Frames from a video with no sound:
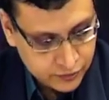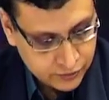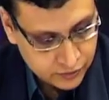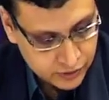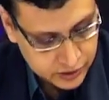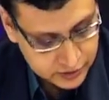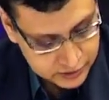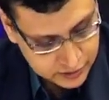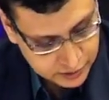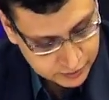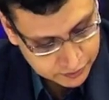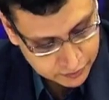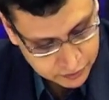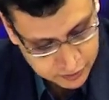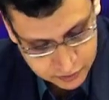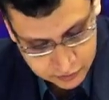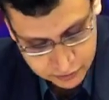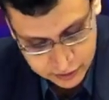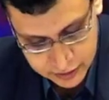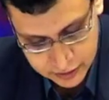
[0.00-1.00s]
for
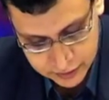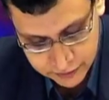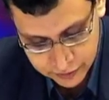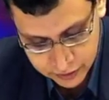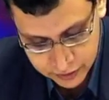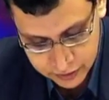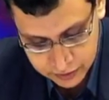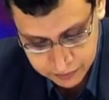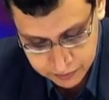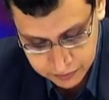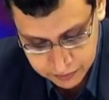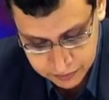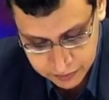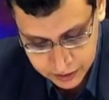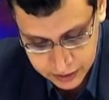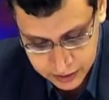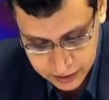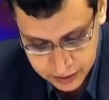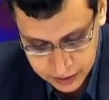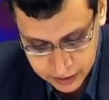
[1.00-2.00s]
example whether for the
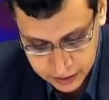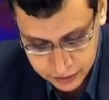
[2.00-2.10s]
T